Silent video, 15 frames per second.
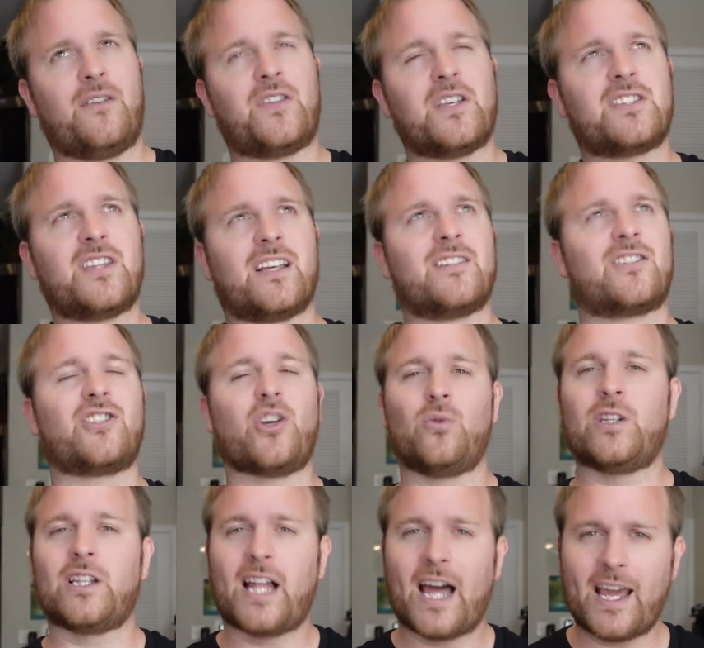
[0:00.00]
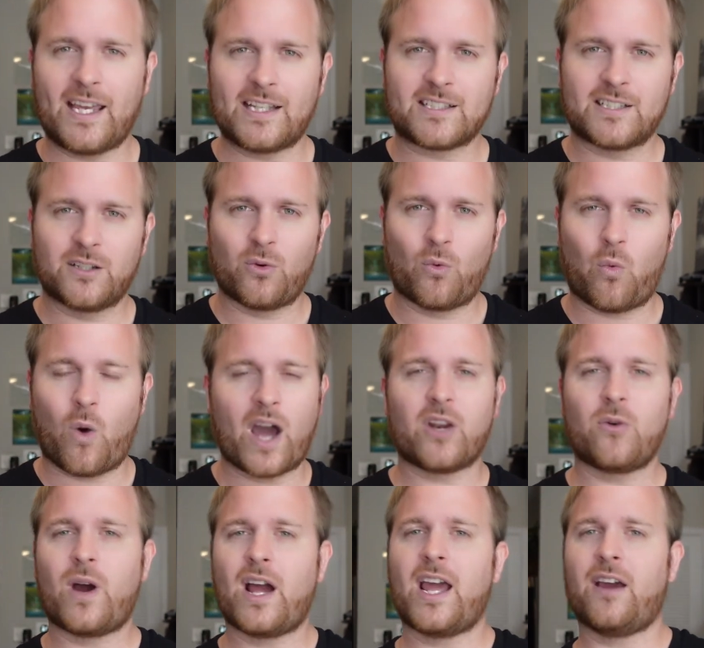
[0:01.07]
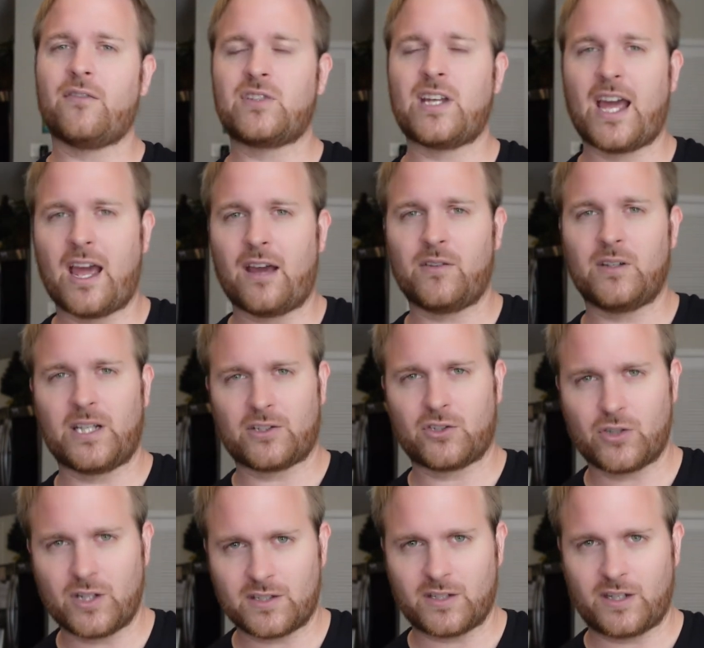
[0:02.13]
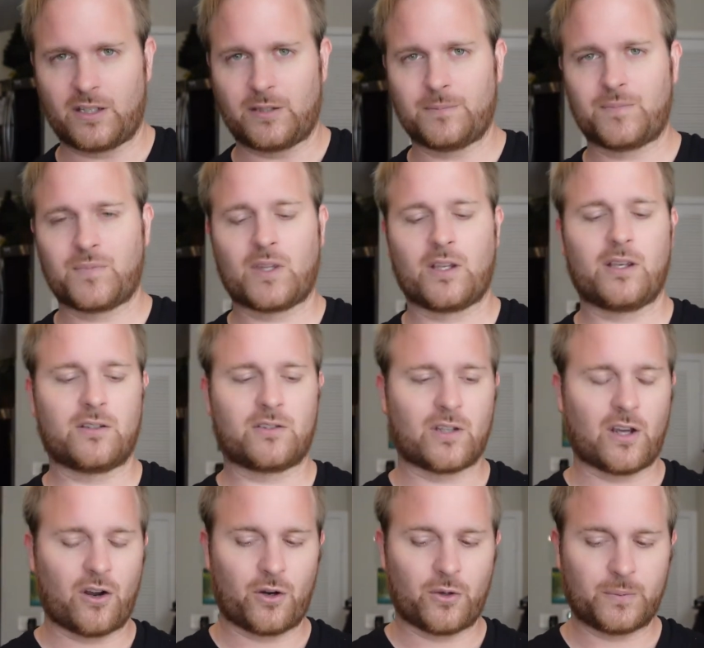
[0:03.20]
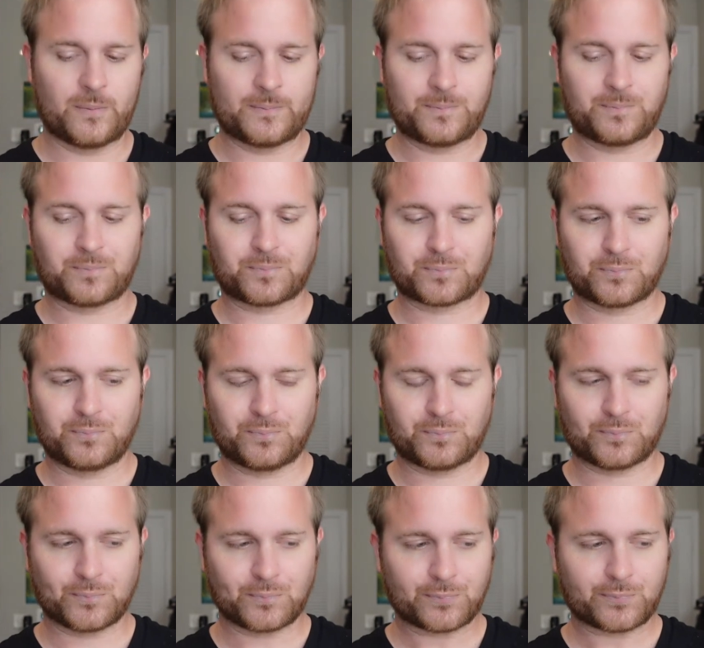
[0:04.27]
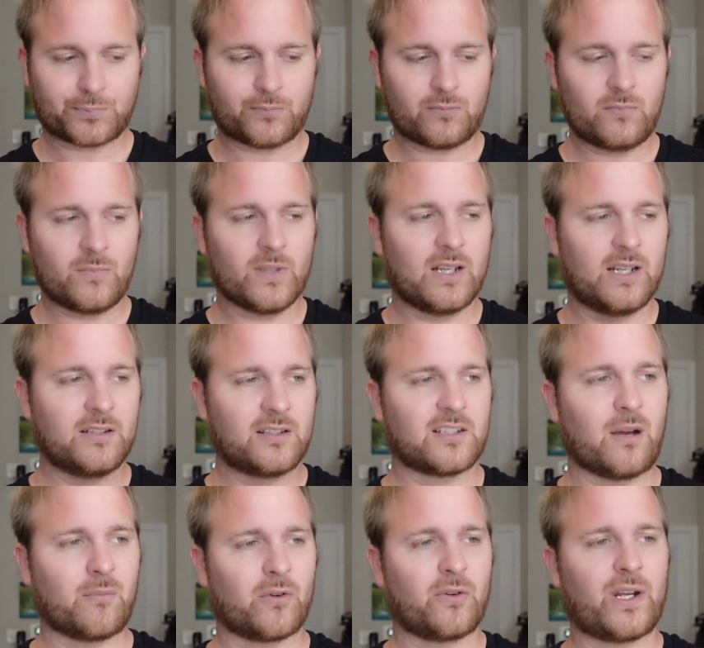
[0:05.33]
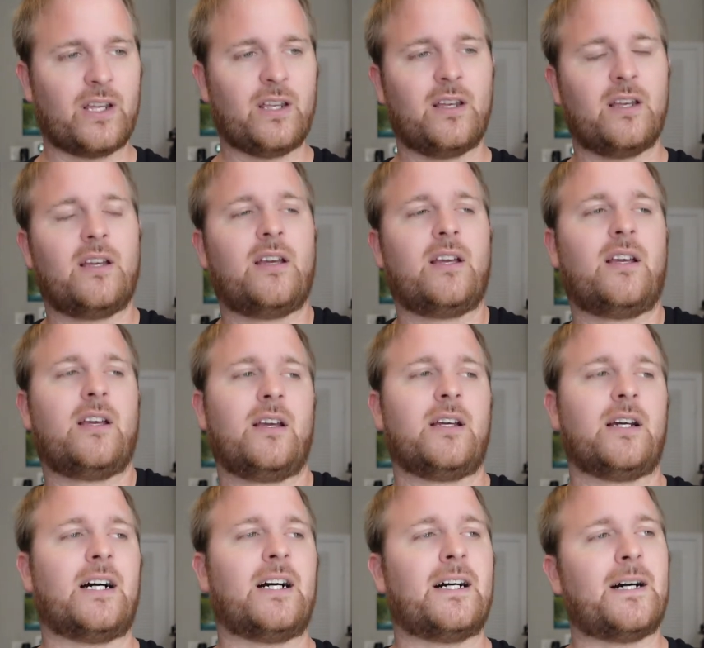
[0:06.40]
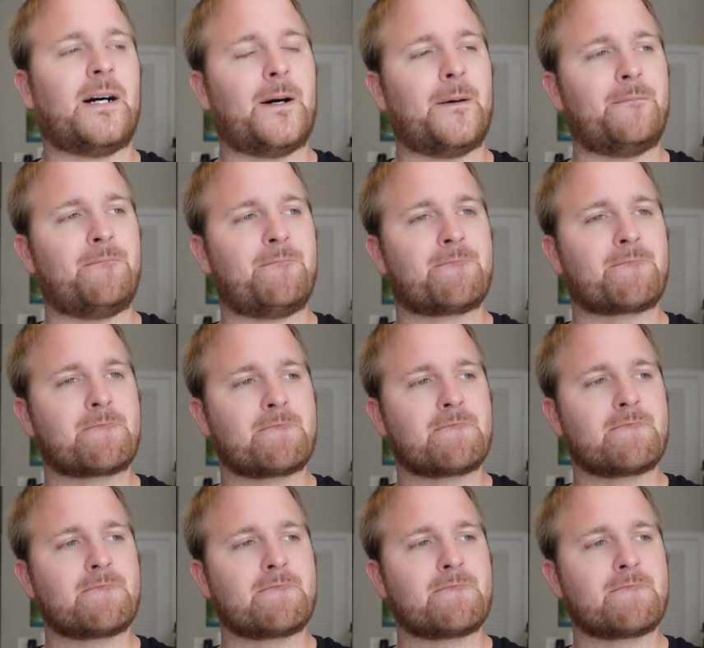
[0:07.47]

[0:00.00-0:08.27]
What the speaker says: if this thing is so light, why do I have to have electricity? So in summary, you